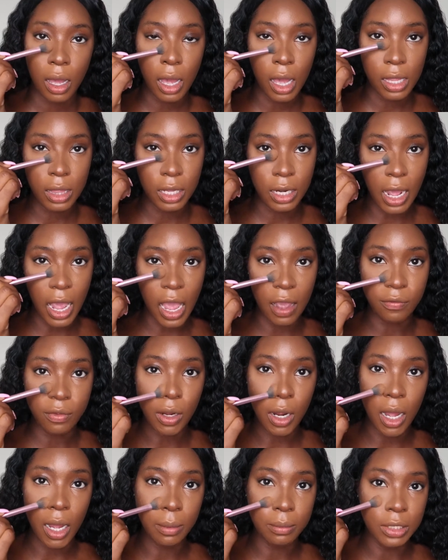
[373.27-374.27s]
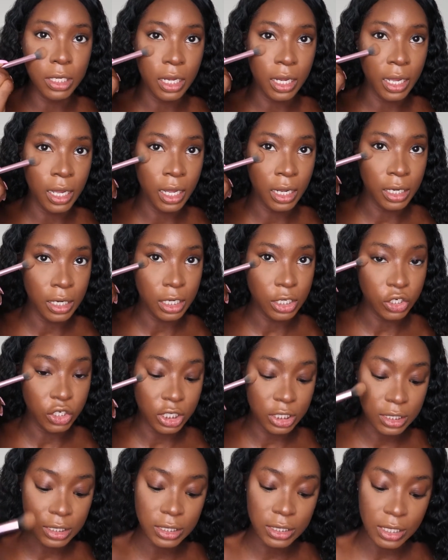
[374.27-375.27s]
And then after I'm done
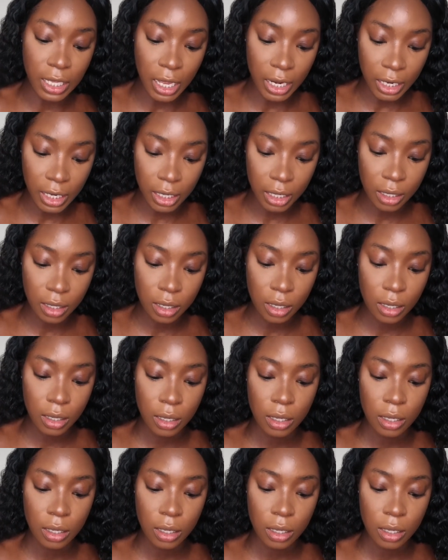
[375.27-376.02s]
just setting